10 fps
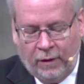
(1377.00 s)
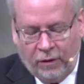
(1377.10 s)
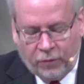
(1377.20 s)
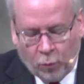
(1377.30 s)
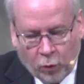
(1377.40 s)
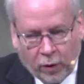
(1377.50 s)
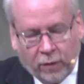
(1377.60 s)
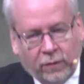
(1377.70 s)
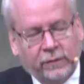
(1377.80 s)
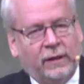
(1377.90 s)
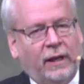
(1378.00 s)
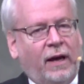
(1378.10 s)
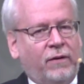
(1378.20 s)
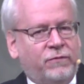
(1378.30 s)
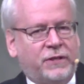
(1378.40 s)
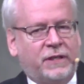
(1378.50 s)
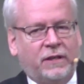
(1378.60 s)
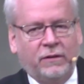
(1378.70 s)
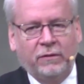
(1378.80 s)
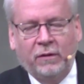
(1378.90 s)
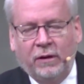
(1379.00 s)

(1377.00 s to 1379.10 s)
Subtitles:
The world loves to